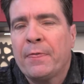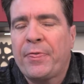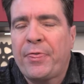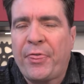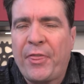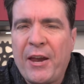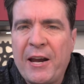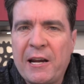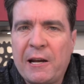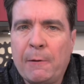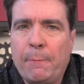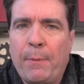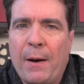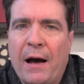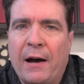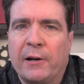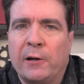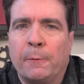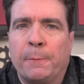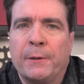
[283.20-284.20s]
Think
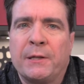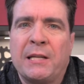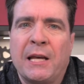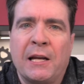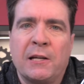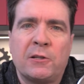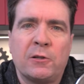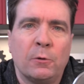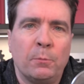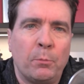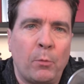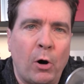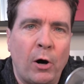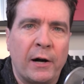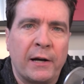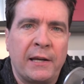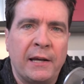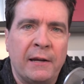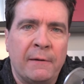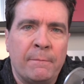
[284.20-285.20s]
about your potential
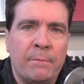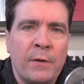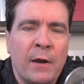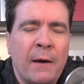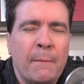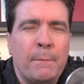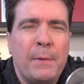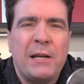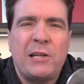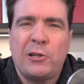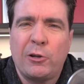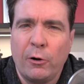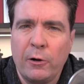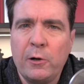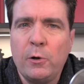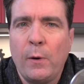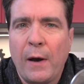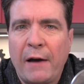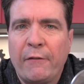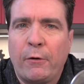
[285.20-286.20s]
market. Make sure
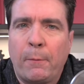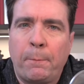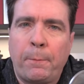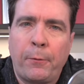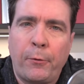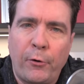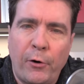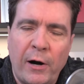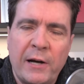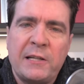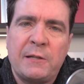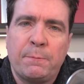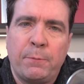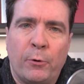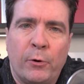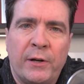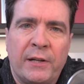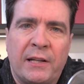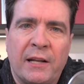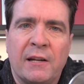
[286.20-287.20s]
you have a price
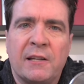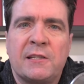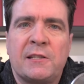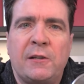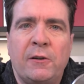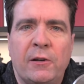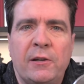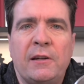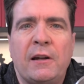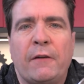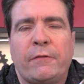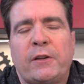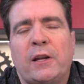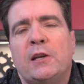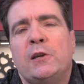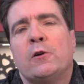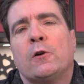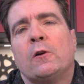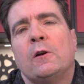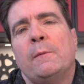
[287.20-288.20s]
point that is good enough
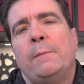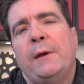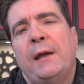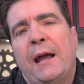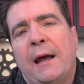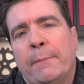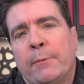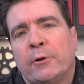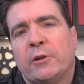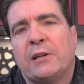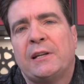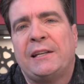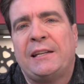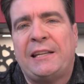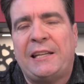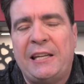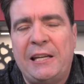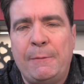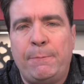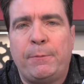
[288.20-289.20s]
that you're going to be able to
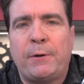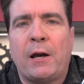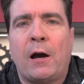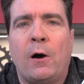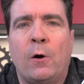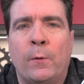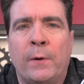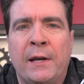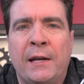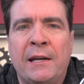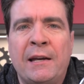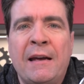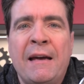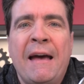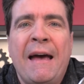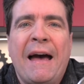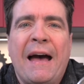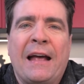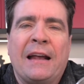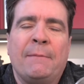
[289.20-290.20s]
keep going
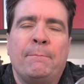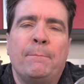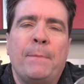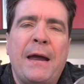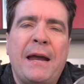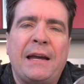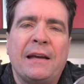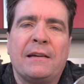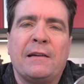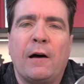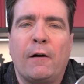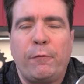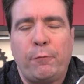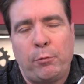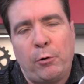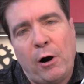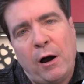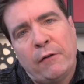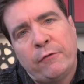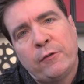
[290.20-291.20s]
and make enough
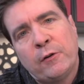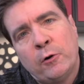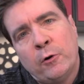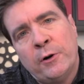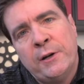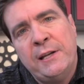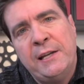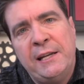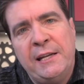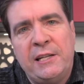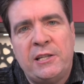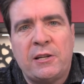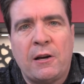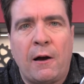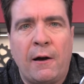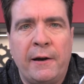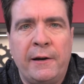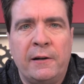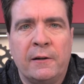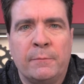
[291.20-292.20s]
profit on each
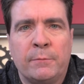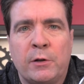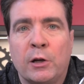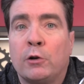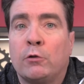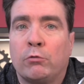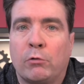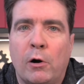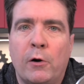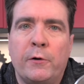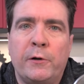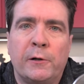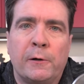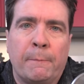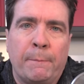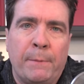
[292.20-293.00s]
item to grow your